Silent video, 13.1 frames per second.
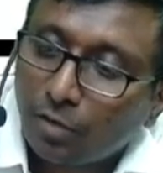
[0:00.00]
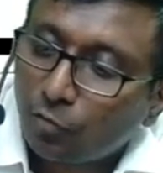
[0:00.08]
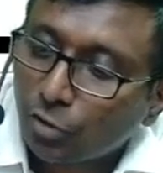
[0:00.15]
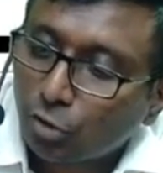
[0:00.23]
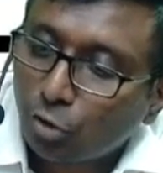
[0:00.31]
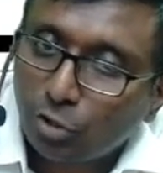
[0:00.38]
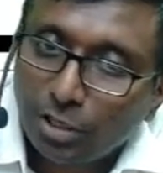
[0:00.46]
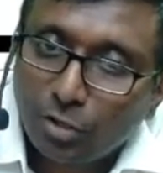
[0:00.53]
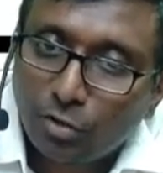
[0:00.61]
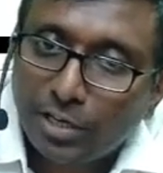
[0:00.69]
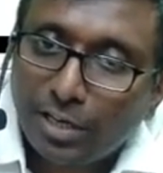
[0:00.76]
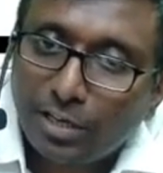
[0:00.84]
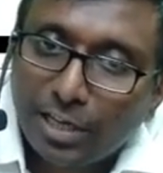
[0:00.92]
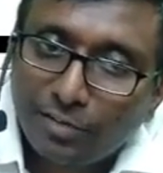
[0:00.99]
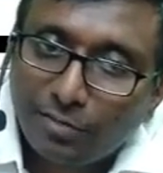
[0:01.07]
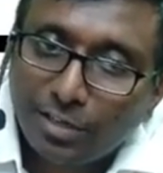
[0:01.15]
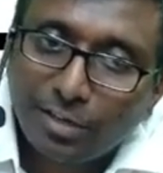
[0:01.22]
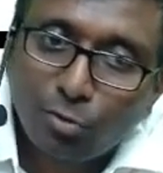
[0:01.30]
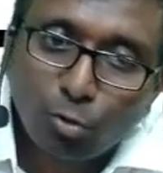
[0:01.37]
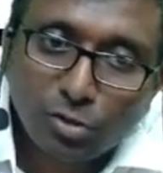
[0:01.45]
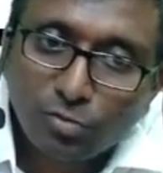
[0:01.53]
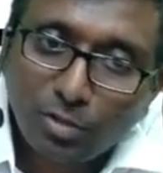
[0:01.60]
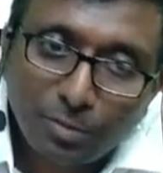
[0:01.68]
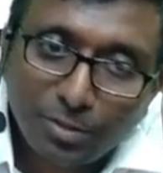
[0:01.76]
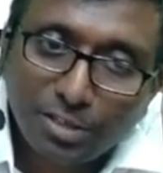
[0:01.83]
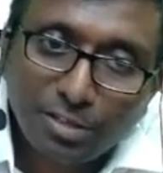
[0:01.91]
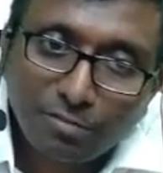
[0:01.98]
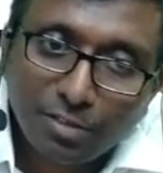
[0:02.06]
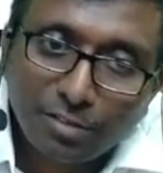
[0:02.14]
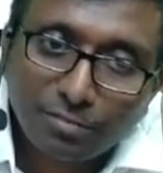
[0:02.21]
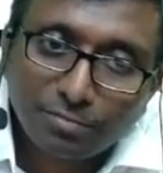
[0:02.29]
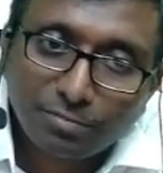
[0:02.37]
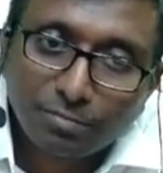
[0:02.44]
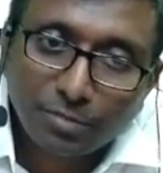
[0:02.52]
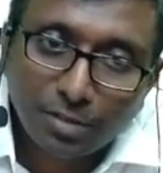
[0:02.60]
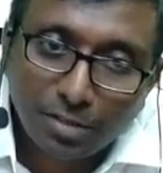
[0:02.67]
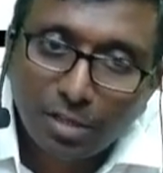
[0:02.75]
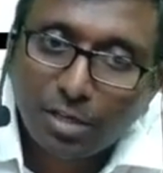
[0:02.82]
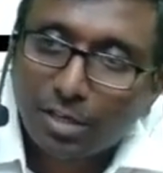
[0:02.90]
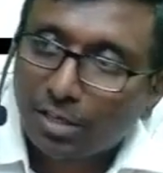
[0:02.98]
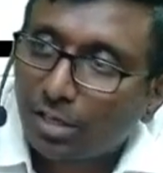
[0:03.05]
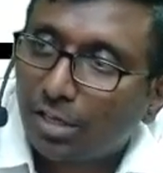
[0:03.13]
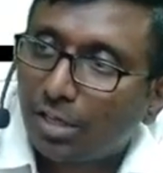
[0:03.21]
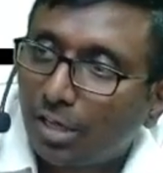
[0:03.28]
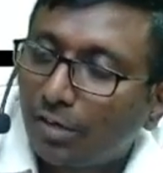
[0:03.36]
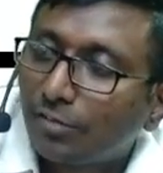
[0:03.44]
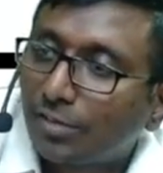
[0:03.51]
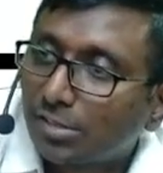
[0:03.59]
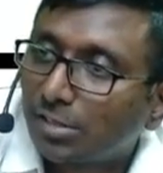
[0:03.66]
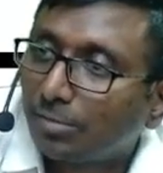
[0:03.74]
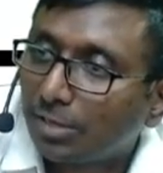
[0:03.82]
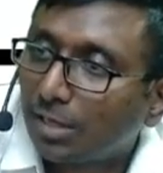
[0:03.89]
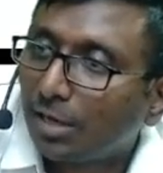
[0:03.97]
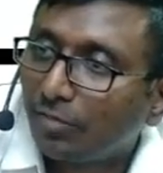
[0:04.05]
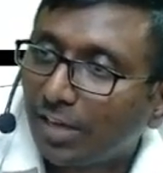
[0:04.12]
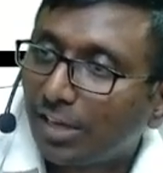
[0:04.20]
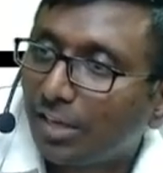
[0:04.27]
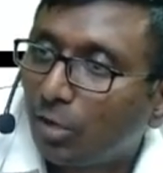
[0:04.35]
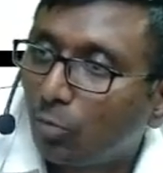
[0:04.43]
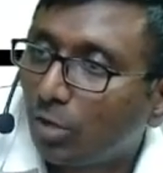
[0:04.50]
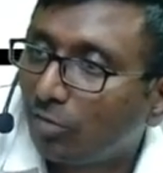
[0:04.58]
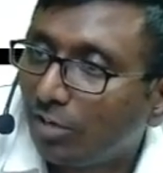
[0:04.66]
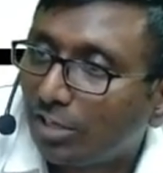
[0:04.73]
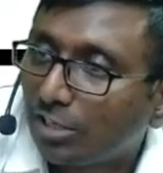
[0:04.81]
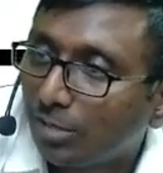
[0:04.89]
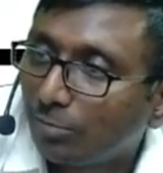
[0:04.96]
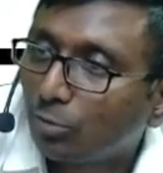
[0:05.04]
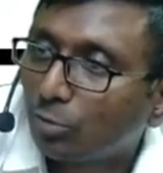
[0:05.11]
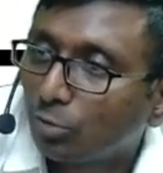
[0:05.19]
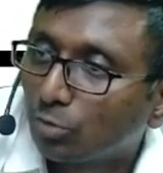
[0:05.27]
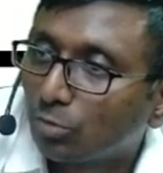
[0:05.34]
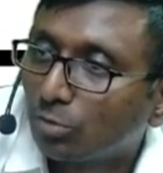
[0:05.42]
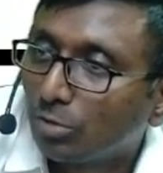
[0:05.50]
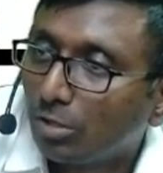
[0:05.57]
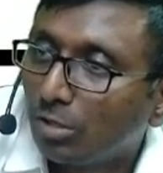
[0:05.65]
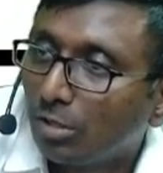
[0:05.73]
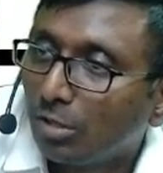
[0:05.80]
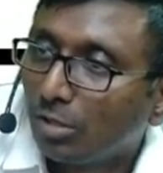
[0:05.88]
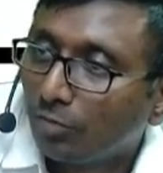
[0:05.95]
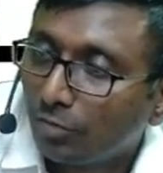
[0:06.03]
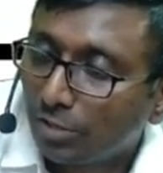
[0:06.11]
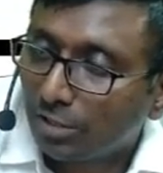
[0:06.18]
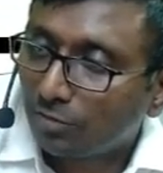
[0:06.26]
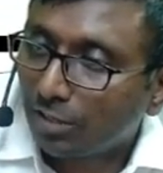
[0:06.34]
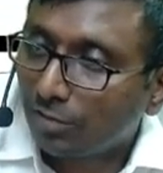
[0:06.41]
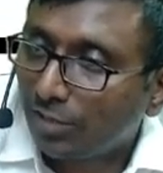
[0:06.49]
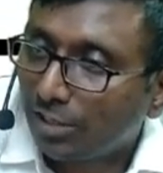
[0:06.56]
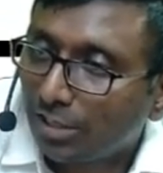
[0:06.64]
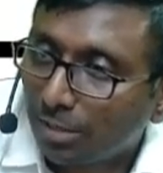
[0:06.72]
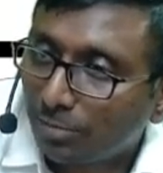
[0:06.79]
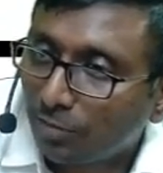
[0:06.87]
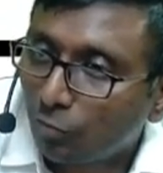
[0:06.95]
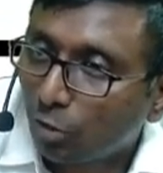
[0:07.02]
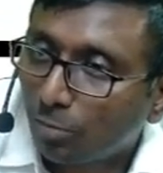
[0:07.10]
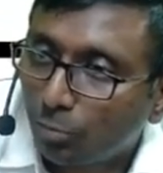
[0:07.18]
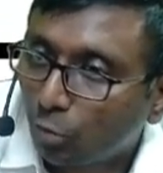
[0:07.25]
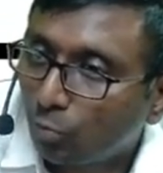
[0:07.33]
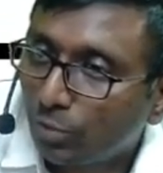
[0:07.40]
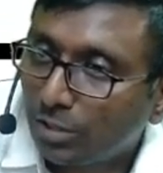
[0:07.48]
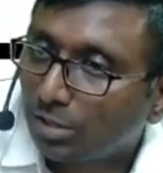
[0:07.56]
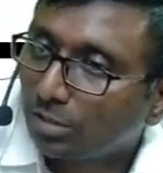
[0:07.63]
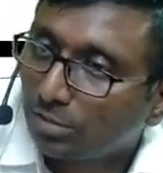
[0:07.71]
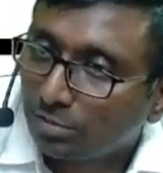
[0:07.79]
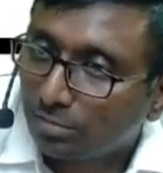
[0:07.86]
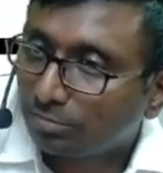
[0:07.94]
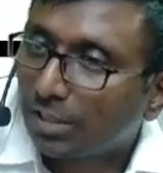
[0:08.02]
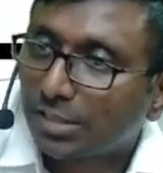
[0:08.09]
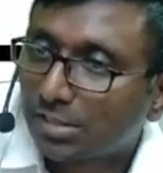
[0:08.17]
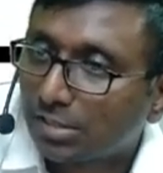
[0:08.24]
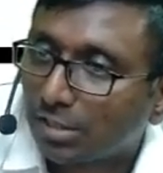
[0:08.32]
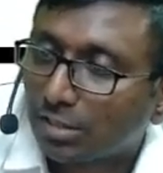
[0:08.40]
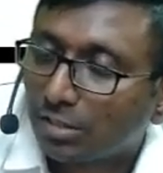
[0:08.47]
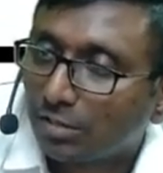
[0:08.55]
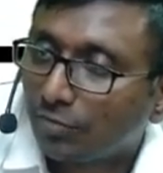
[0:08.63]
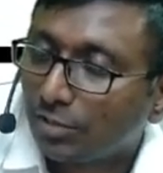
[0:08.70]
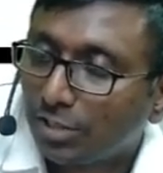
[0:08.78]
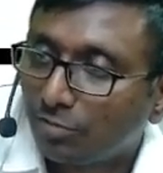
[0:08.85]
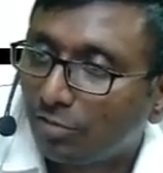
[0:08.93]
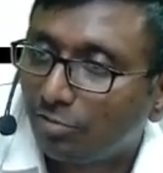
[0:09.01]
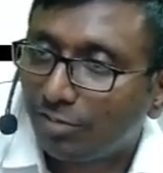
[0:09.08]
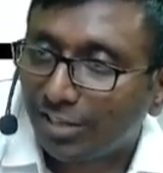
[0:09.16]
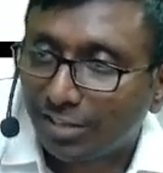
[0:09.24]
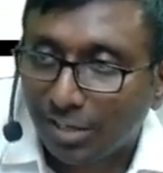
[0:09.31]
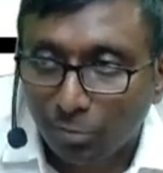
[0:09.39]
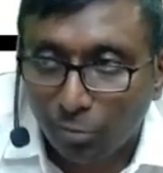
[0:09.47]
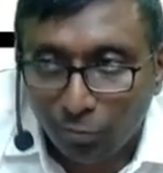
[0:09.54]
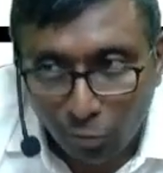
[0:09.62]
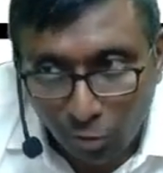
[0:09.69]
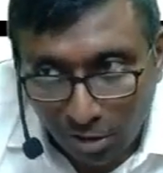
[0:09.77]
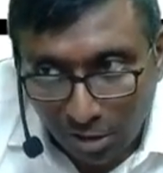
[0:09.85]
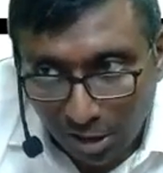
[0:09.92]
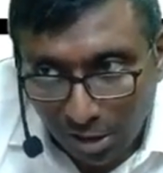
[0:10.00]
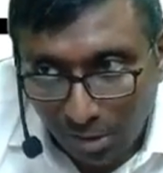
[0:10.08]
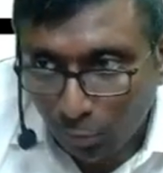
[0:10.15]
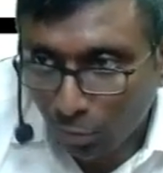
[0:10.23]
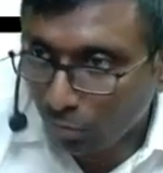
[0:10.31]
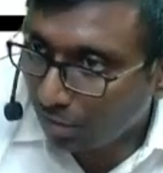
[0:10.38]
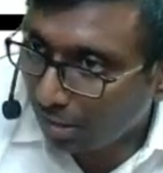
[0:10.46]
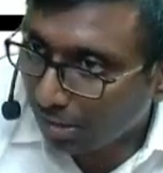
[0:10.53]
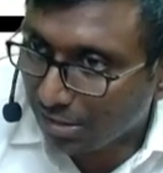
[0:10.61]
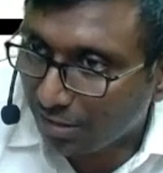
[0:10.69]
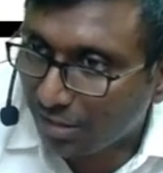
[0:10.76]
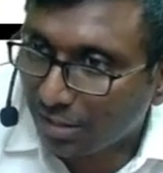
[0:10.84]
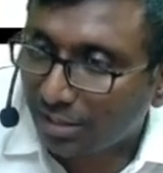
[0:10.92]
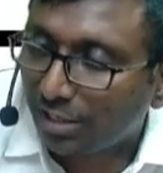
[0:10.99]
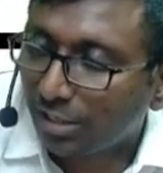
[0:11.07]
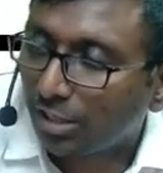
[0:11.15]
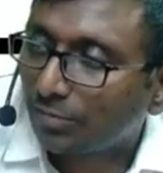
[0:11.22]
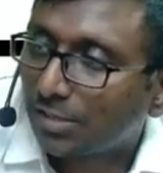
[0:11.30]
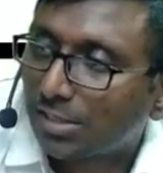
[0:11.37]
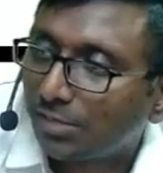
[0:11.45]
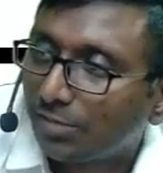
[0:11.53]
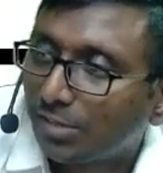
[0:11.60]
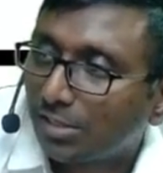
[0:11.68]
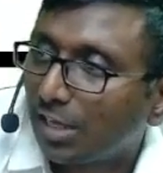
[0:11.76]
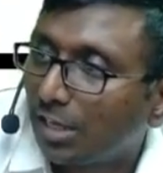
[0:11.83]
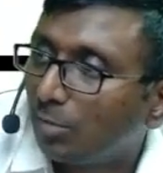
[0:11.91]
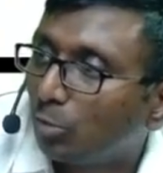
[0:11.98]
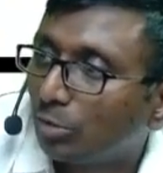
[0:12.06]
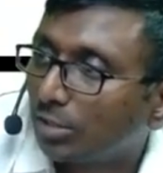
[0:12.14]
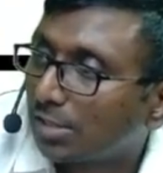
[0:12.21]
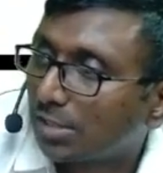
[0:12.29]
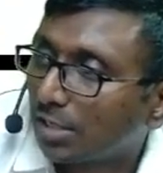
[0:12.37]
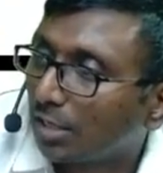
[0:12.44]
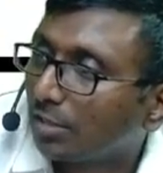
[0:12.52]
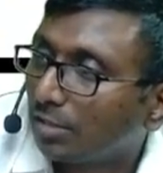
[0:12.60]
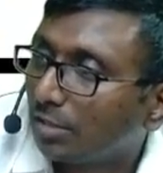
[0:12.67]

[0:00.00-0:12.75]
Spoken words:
First day one goods will be given. Correct? After some time, I give 1 week time to you. Within 1 week time, if you approve it, that's done. Within 1 week time, if you did not approve, at the end of the 7th day, I'll book the sale.